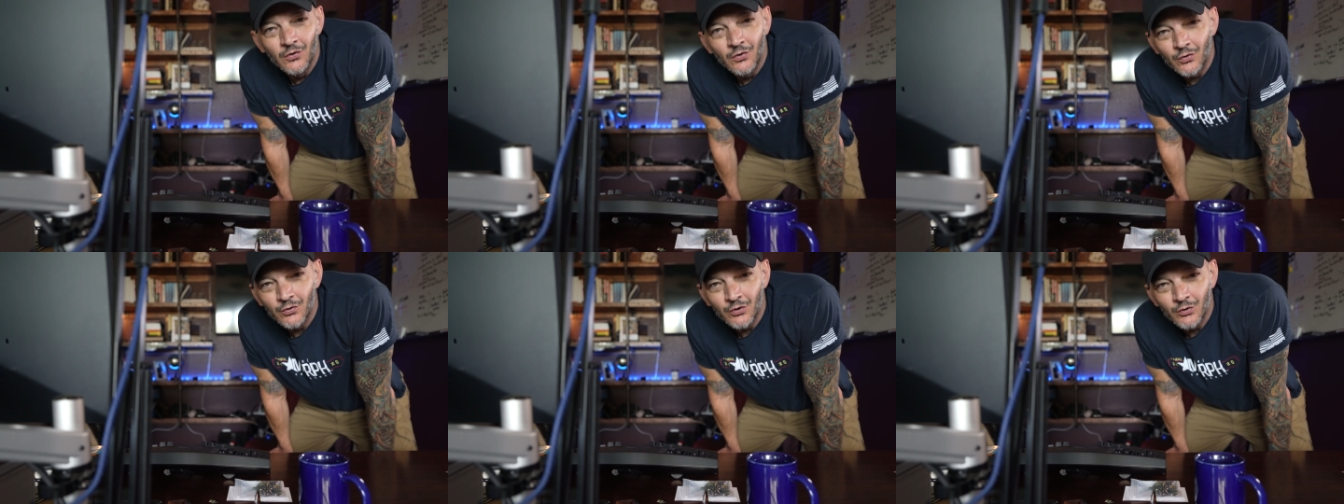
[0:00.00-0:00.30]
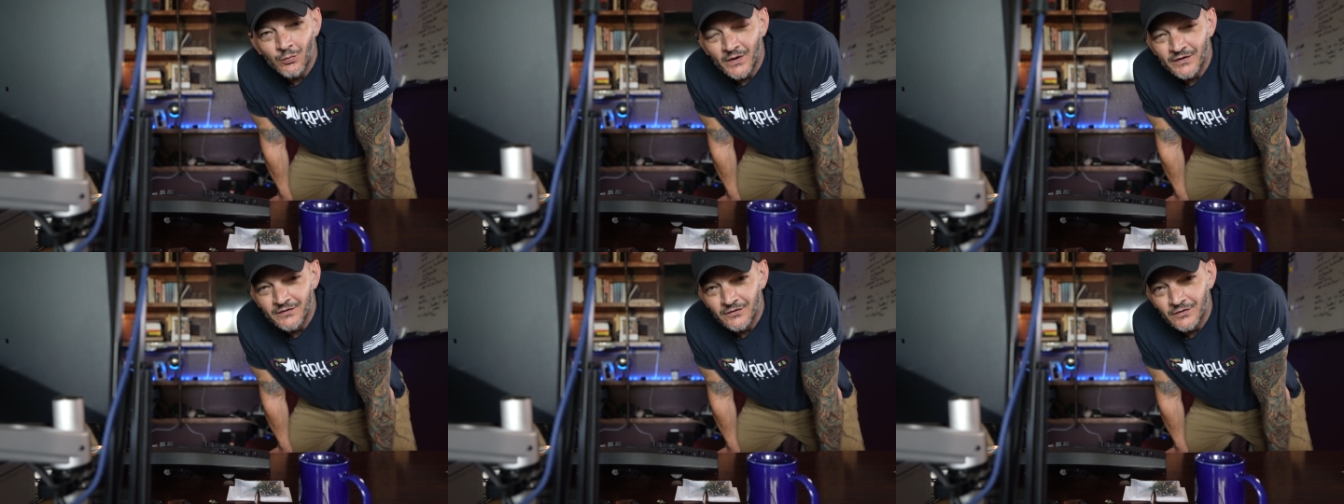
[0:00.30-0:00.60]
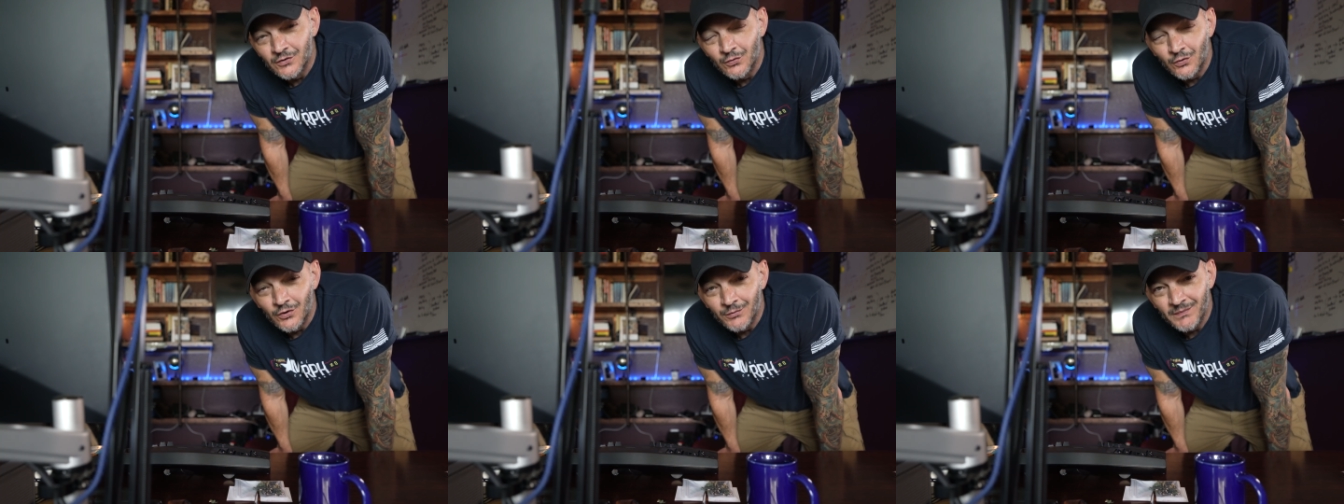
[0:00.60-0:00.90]
or whether
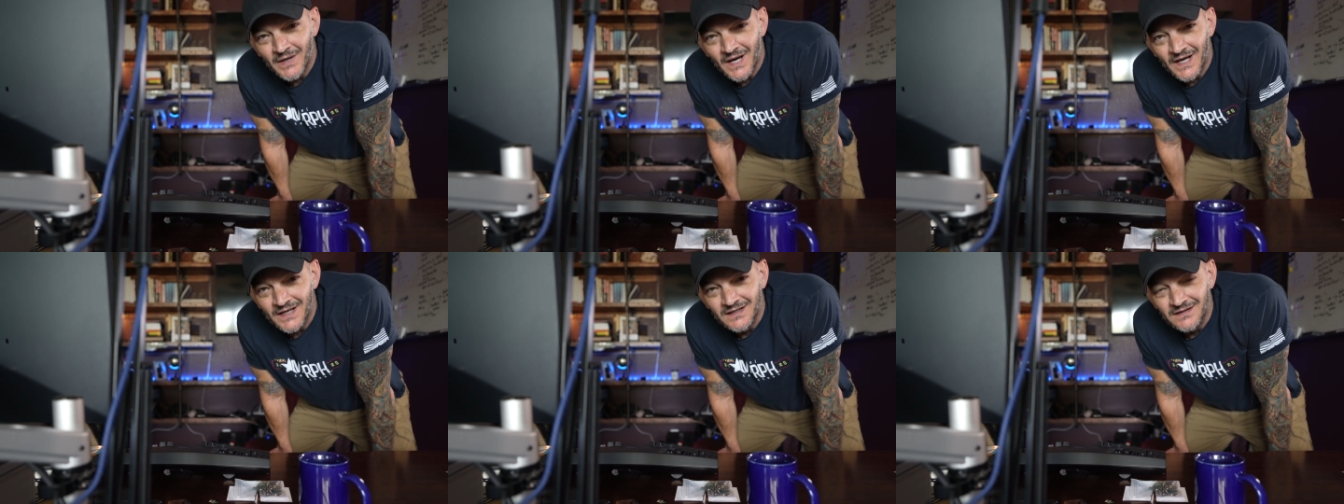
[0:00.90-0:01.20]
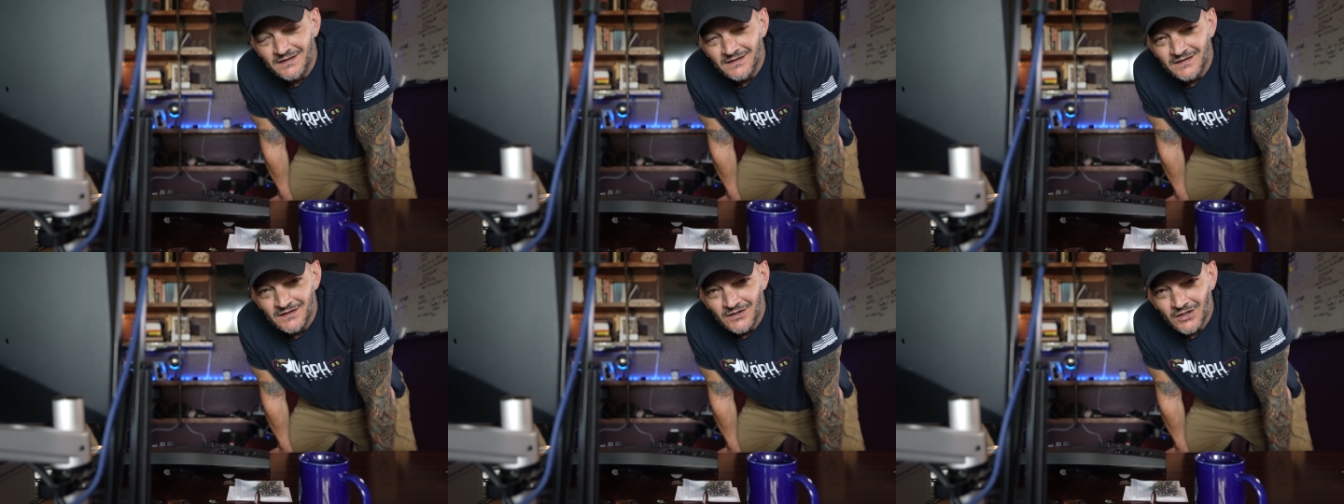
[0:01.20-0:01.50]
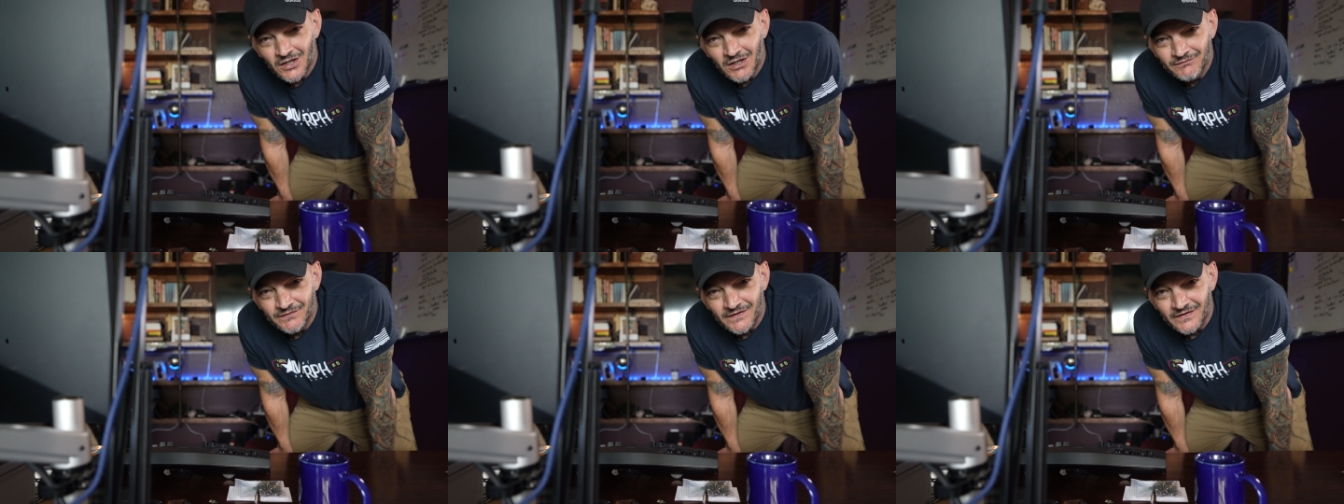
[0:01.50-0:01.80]
you're going back into the
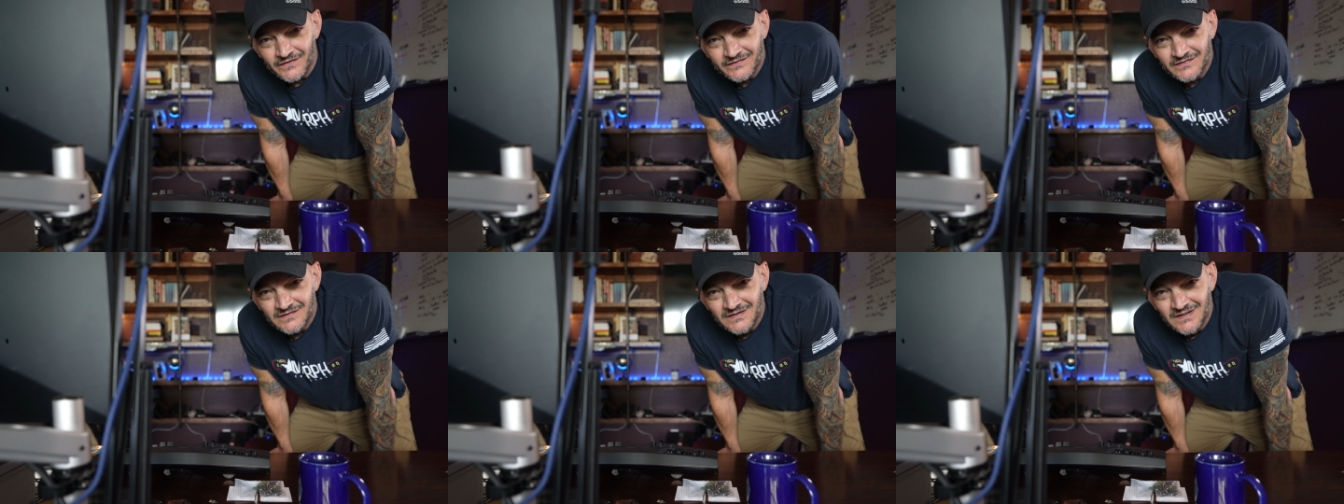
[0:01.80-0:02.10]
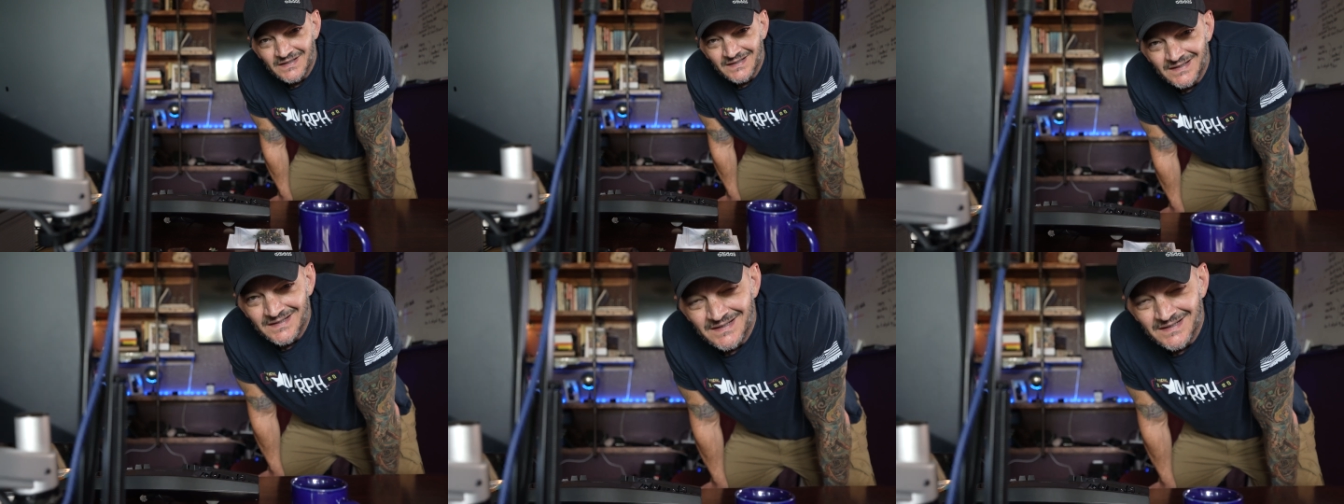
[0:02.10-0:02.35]
office.